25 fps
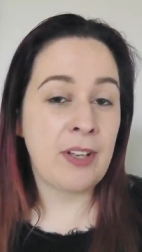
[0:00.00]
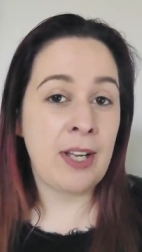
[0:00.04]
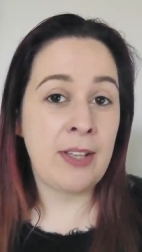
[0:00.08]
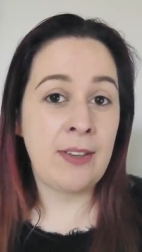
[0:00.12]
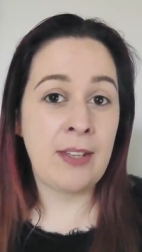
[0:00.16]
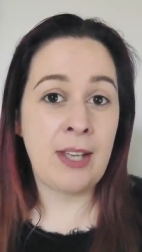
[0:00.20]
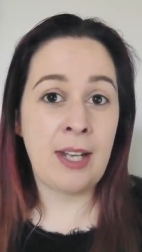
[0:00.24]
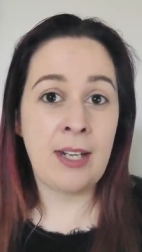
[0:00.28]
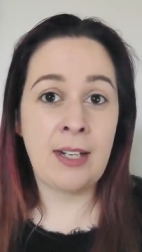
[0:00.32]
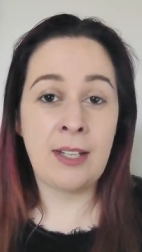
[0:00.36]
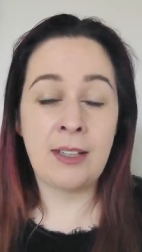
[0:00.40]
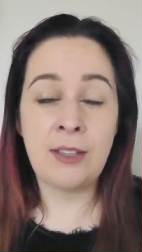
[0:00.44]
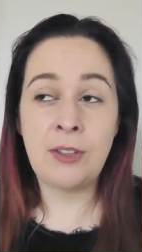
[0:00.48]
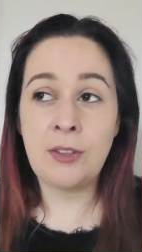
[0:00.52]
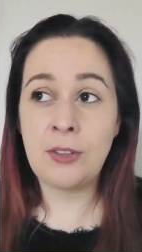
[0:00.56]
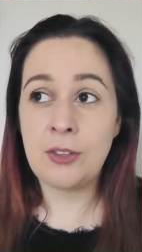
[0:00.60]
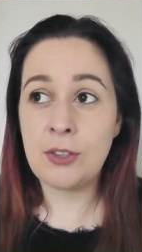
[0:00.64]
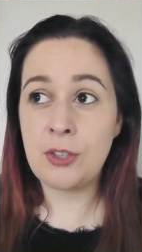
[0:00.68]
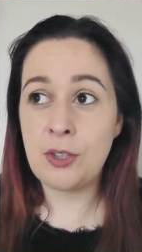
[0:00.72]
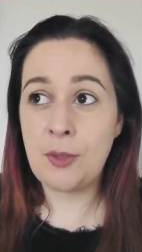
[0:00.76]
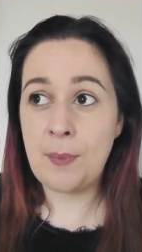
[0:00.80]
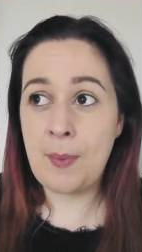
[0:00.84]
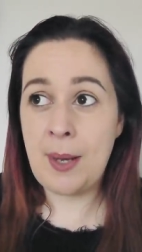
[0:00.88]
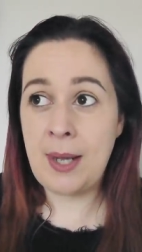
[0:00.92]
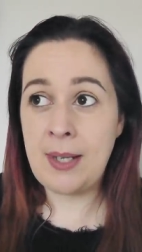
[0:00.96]
and then I
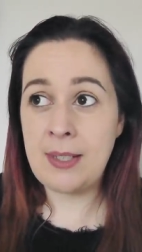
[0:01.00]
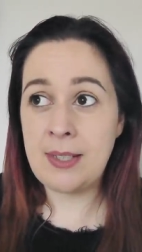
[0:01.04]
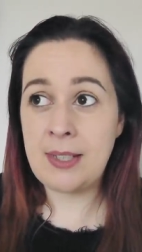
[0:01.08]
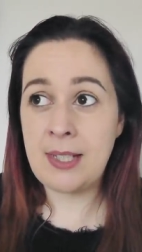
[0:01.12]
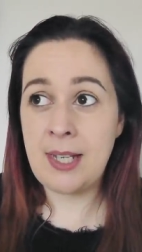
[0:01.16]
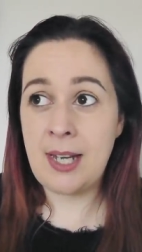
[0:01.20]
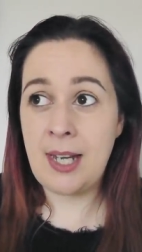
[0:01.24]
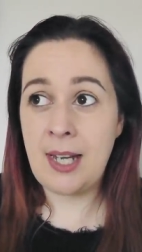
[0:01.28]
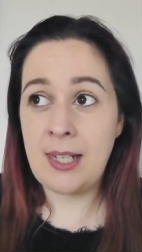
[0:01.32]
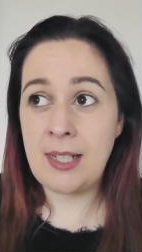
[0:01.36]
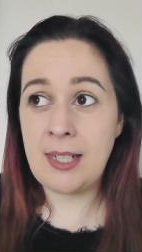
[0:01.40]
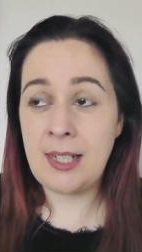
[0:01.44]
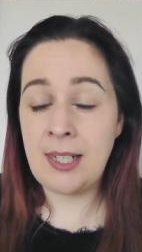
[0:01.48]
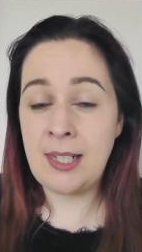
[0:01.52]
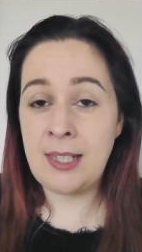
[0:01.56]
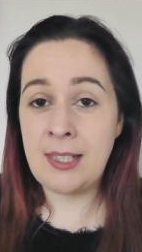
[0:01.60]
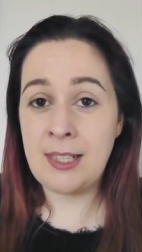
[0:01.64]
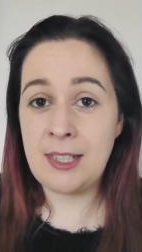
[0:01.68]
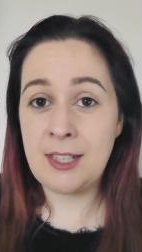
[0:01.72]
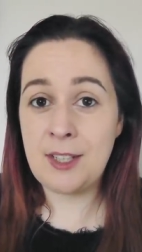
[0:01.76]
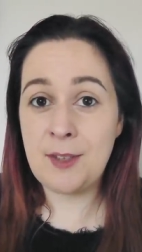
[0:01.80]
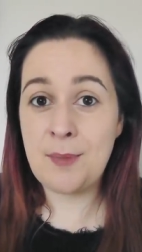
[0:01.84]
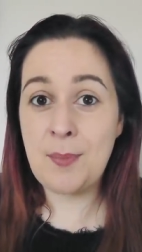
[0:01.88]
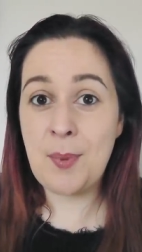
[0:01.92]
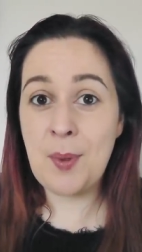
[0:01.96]
looked up outside and
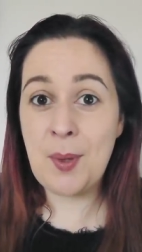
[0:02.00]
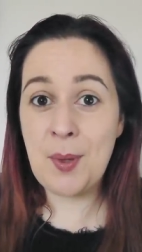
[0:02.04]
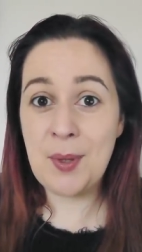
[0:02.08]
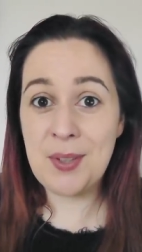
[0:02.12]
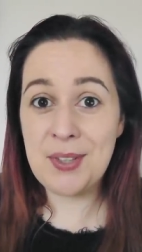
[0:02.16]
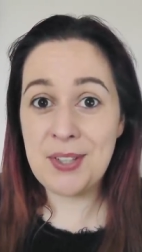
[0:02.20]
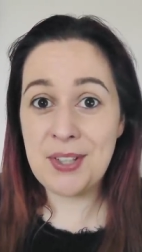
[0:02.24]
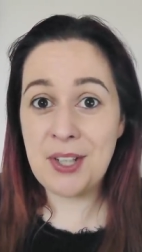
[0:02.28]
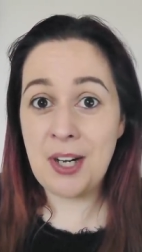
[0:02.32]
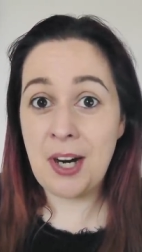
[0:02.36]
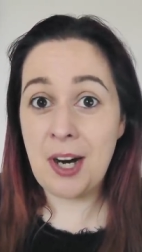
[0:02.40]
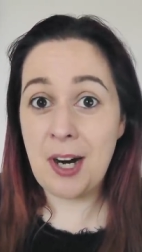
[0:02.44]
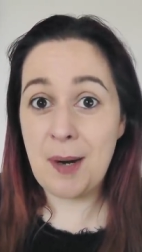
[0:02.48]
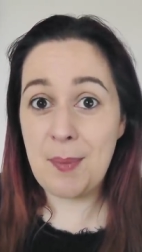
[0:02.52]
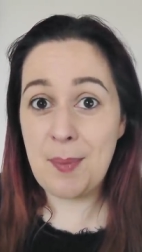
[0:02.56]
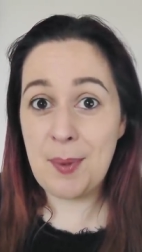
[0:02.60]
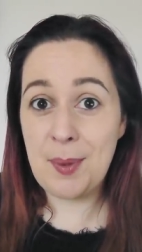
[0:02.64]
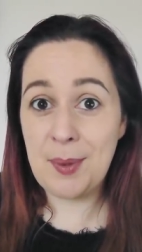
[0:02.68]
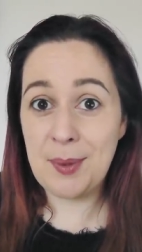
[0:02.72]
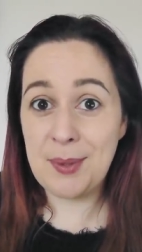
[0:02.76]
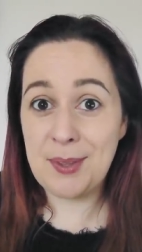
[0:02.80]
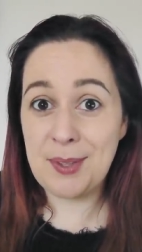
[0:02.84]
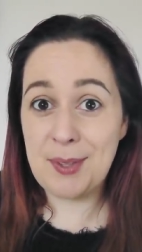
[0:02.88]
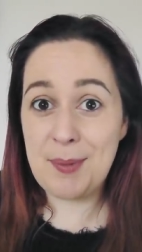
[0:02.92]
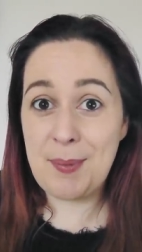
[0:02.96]
a sports car
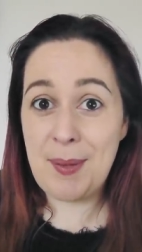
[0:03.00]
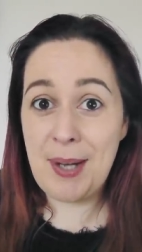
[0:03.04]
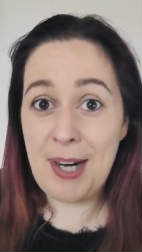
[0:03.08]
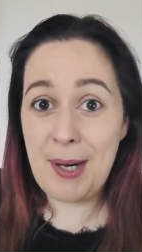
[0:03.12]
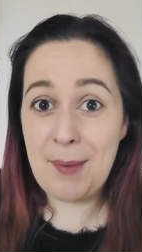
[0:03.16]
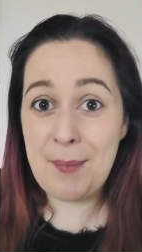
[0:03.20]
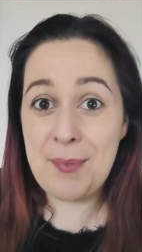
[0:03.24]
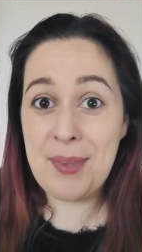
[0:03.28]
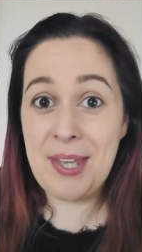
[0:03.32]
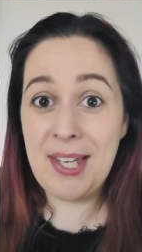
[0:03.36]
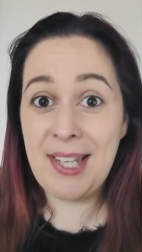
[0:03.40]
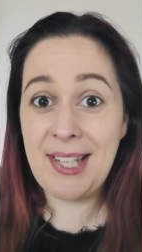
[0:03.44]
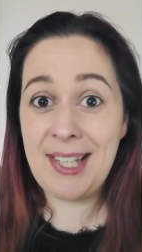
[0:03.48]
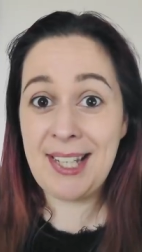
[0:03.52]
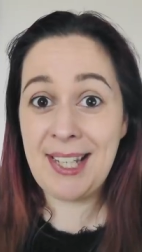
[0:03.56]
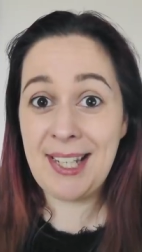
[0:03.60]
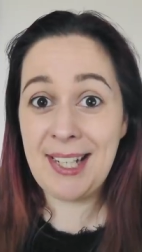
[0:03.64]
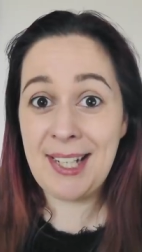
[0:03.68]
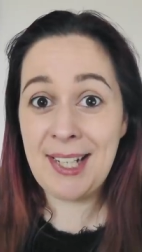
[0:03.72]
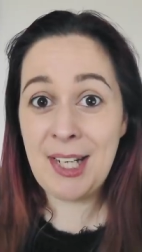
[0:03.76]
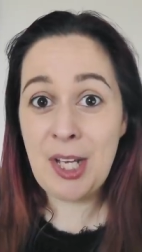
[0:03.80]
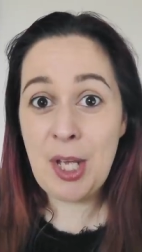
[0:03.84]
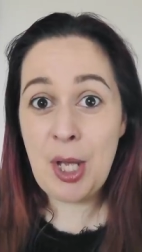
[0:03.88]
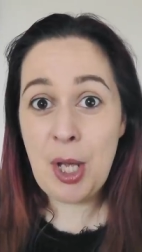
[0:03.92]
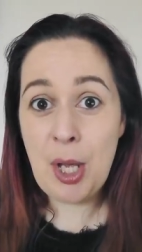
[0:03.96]
pulled up, and I'm
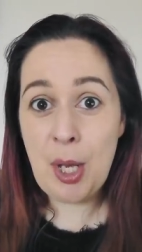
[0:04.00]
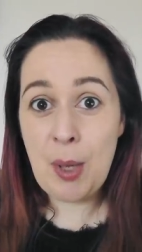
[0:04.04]
thinking,